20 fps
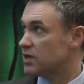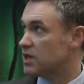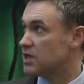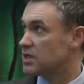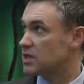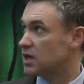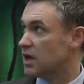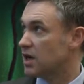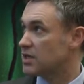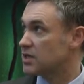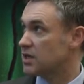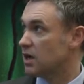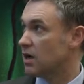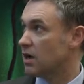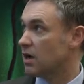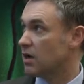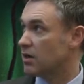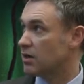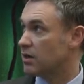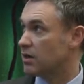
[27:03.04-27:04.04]
these guys
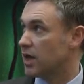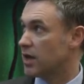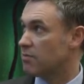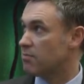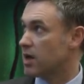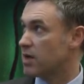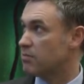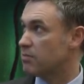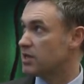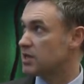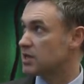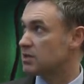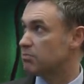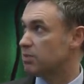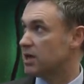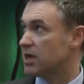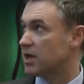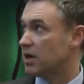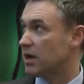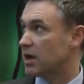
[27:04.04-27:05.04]
are. They may be
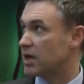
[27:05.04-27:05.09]
split.